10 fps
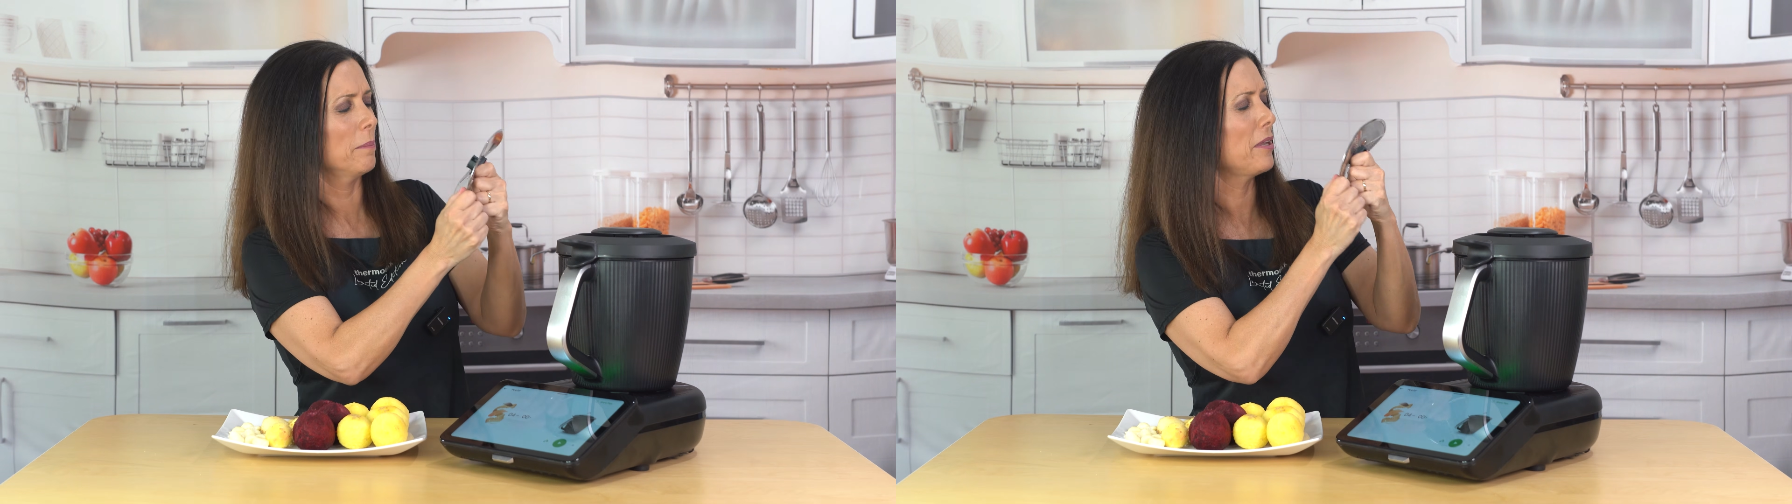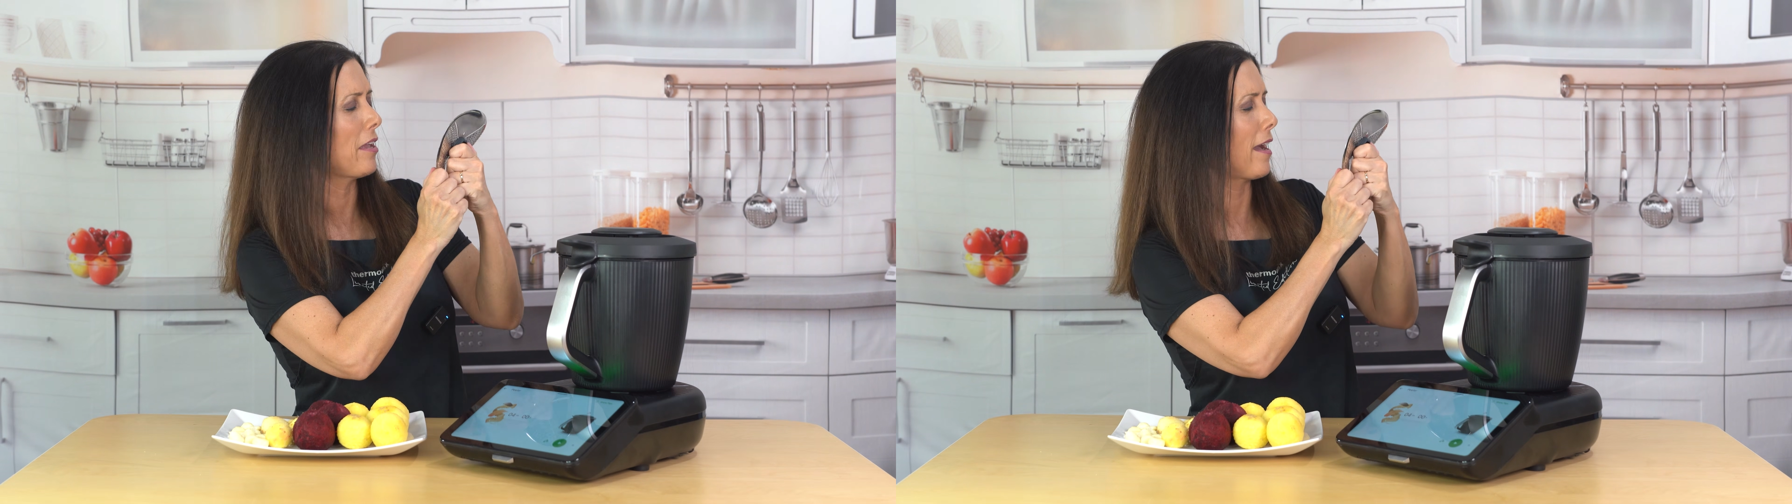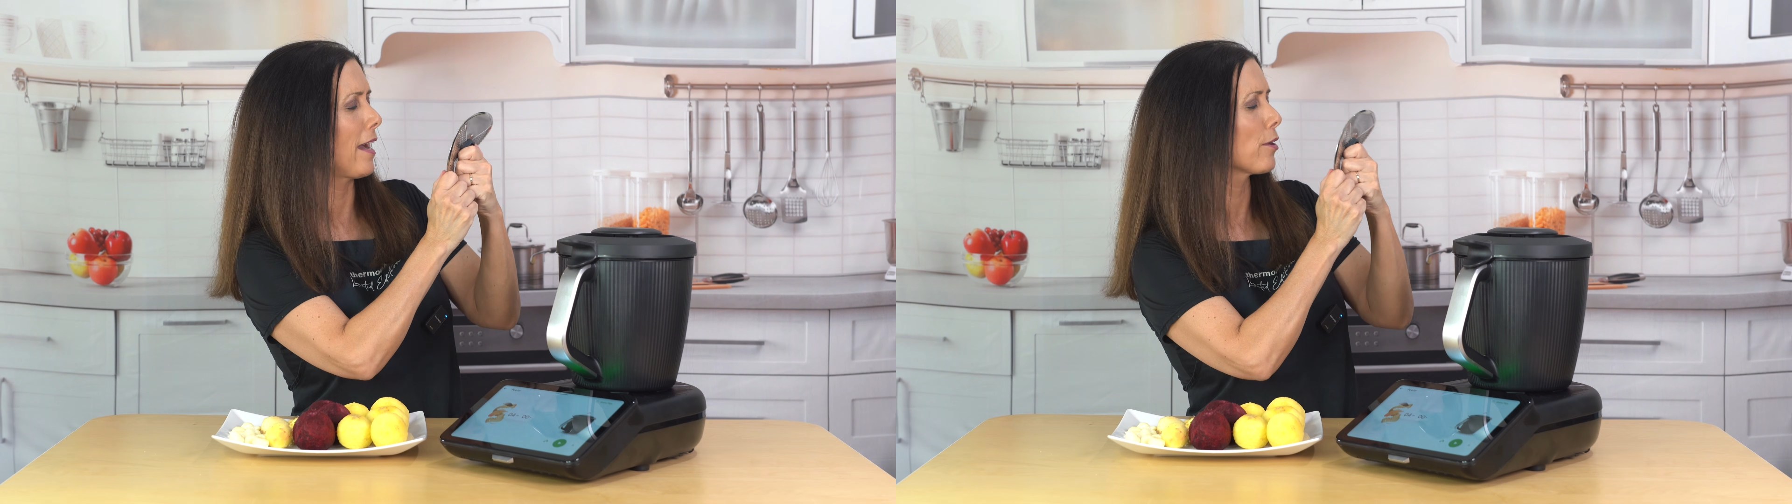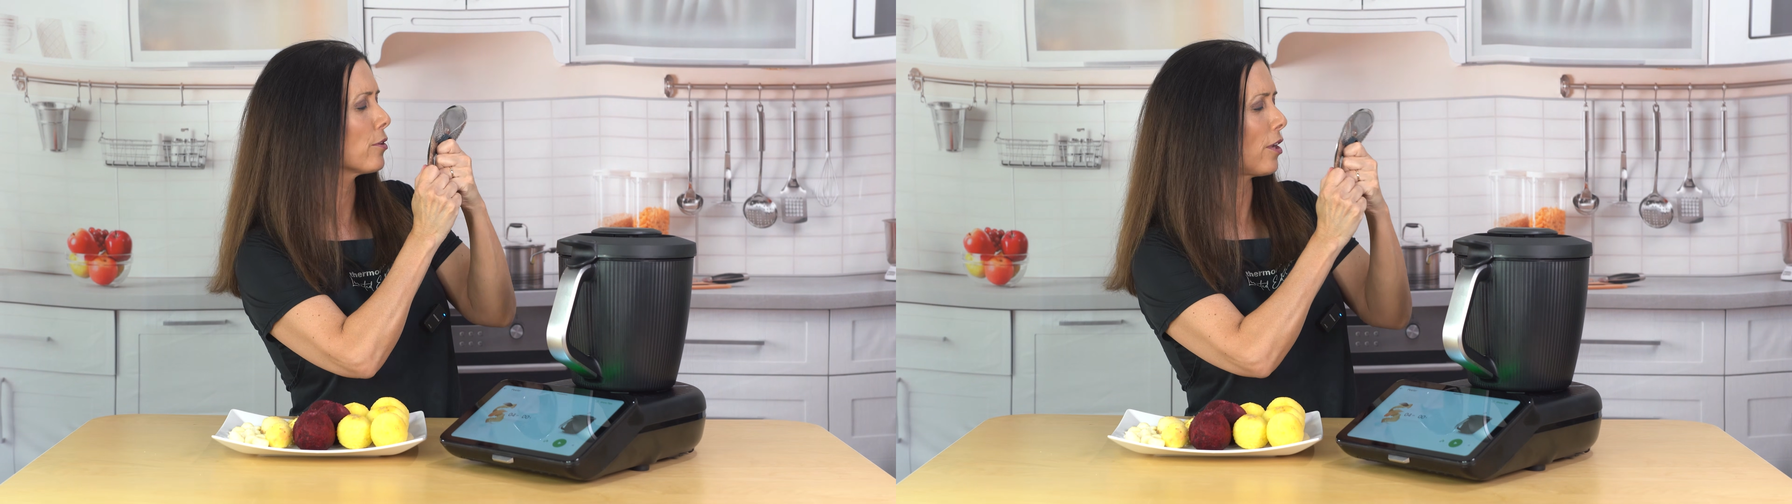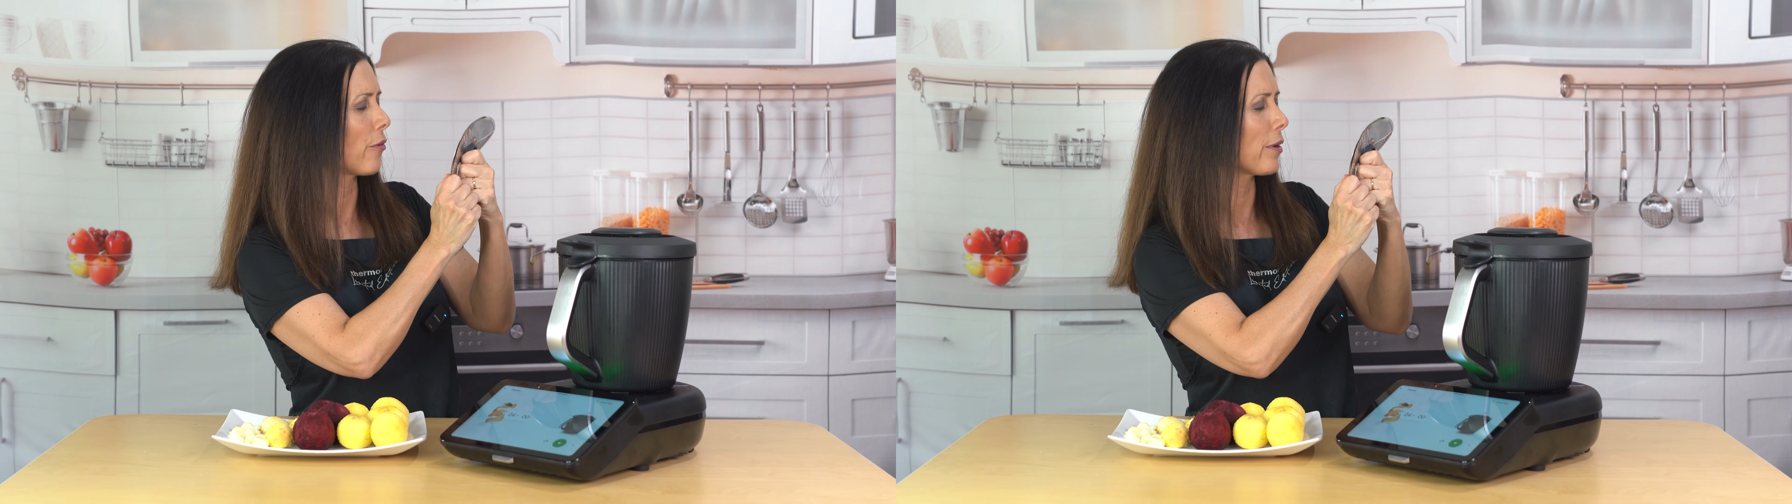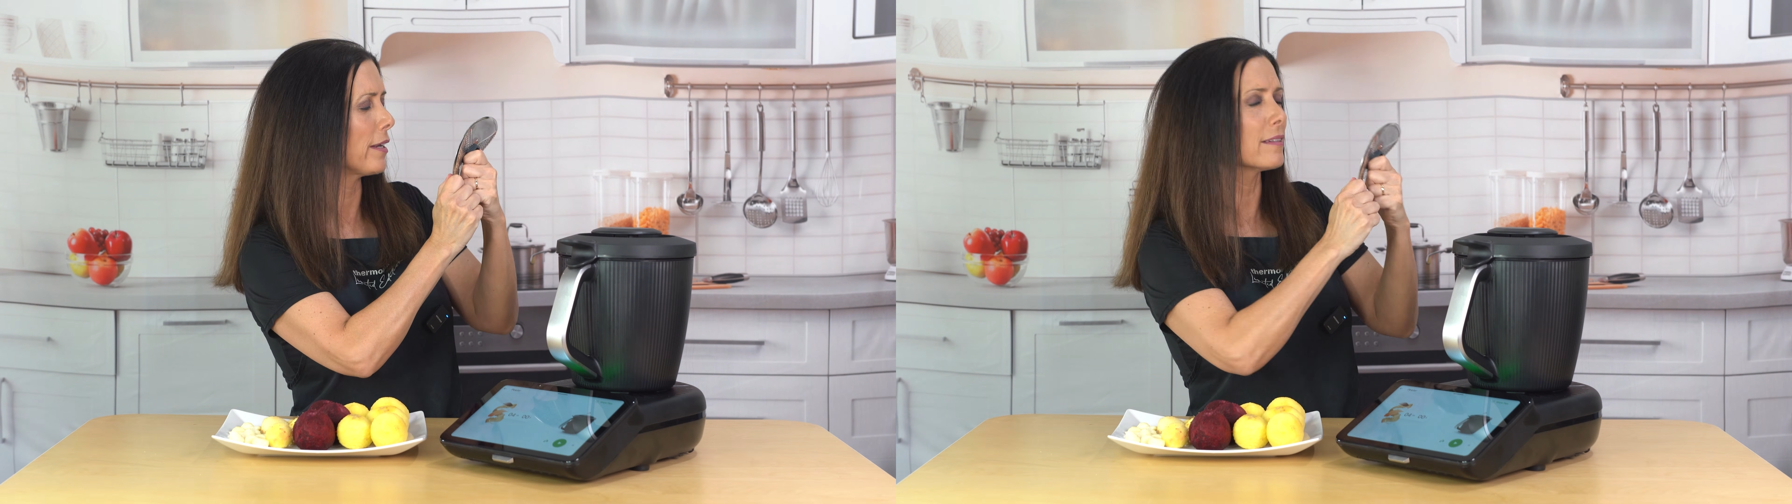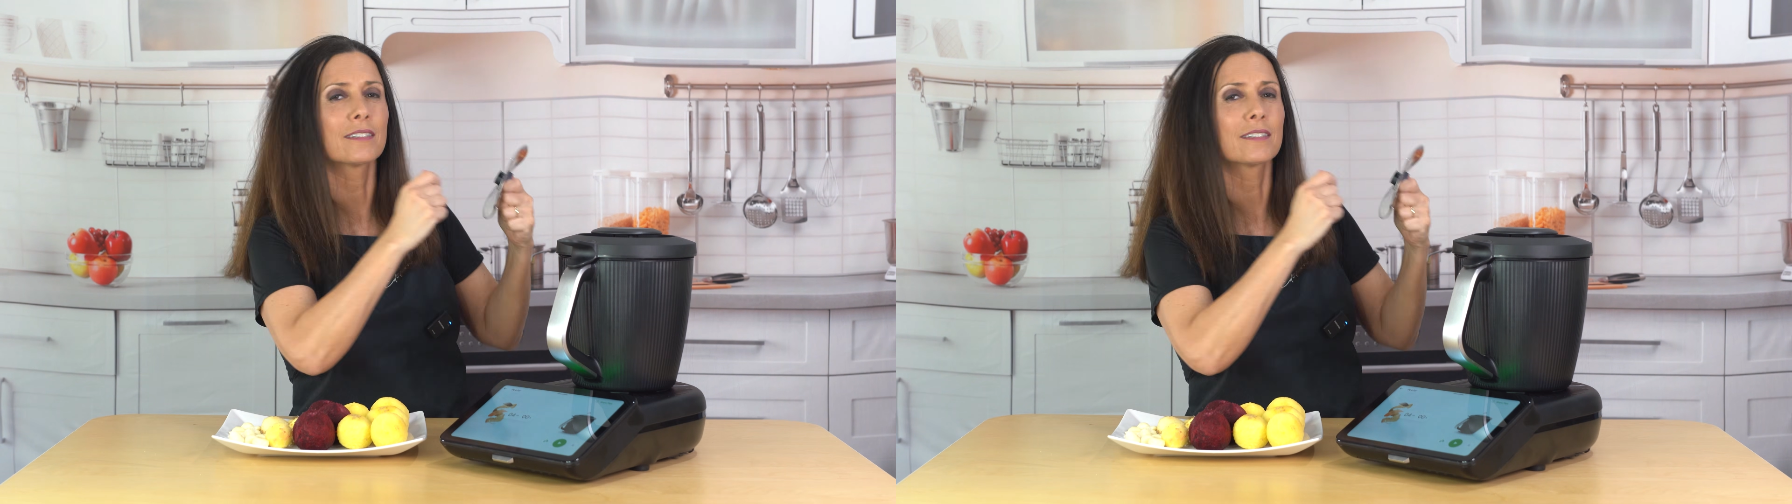But yeah, I could not read it,